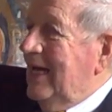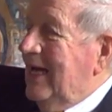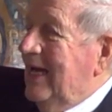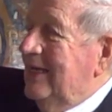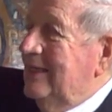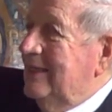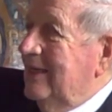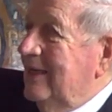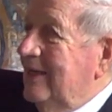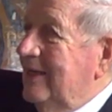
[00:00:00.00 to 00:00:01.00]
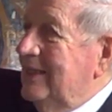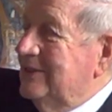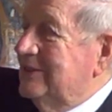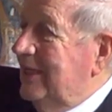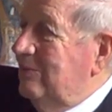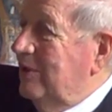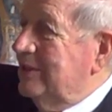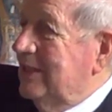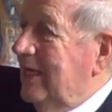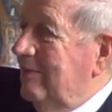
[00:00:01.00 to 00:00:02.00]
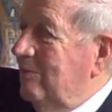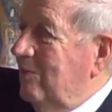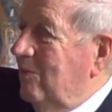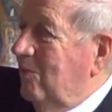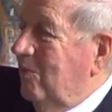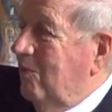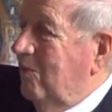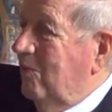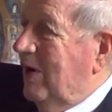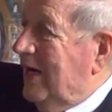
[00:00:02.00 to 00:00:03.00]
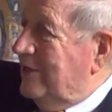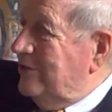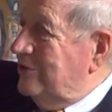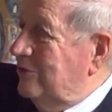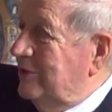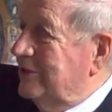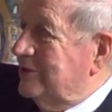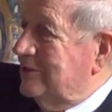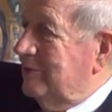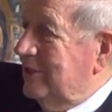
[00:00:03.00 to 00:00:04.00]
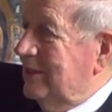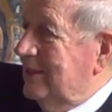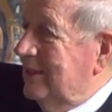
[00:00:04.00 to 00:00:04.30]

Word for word: And uh, he said one time, "Why are you doing this to me?"